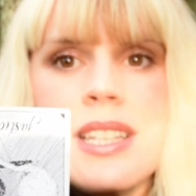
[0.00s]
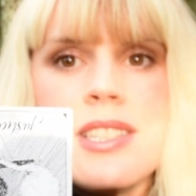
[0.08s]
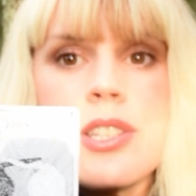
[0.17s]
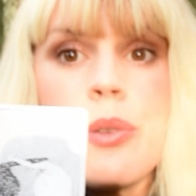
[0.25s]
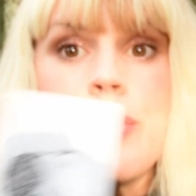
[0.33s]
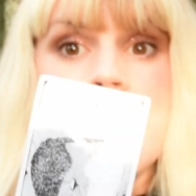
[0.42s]
And
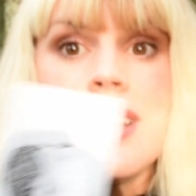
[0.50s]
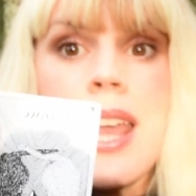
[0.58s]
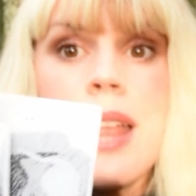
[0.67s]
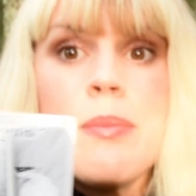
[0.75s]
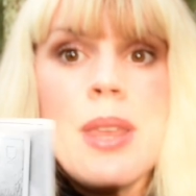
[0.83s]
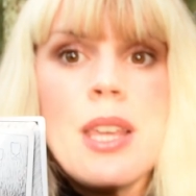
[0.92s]
so it
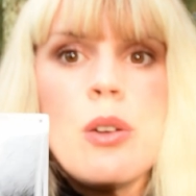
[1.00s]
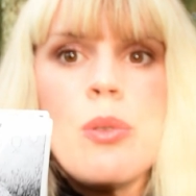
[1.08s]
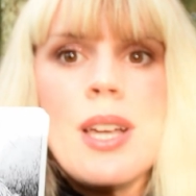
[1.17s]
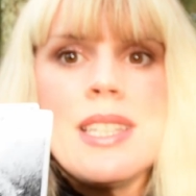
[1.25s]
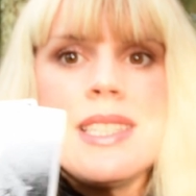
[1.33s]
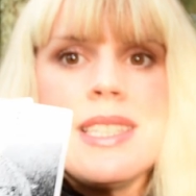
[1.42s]
can be
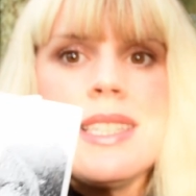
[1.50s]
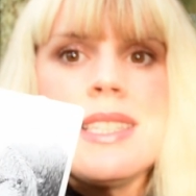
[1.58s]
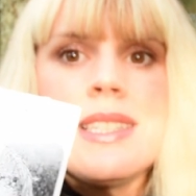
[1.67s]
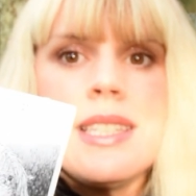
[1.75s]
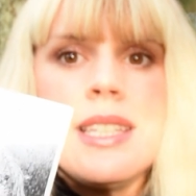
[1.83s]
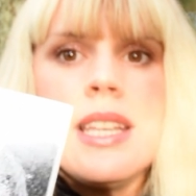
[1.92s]
quite
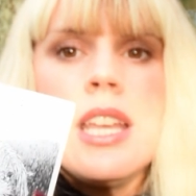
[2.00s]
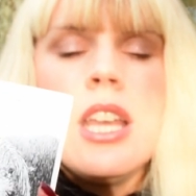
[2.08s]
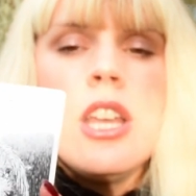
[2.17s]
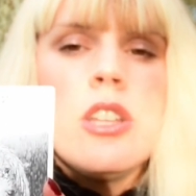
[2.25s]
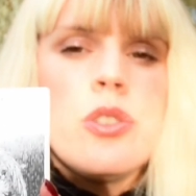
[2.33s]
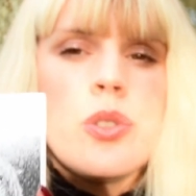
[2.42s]
easy
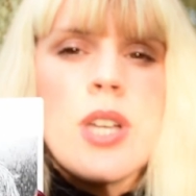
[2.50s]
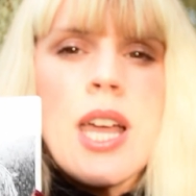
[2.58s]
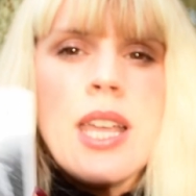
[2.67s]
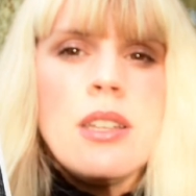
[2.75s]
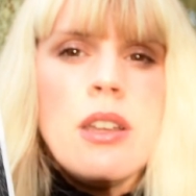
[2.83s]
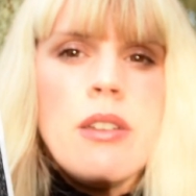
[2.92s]
to
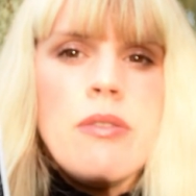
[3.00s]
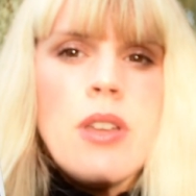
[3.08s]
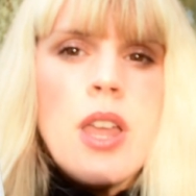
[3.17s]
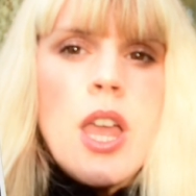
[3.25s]
kind of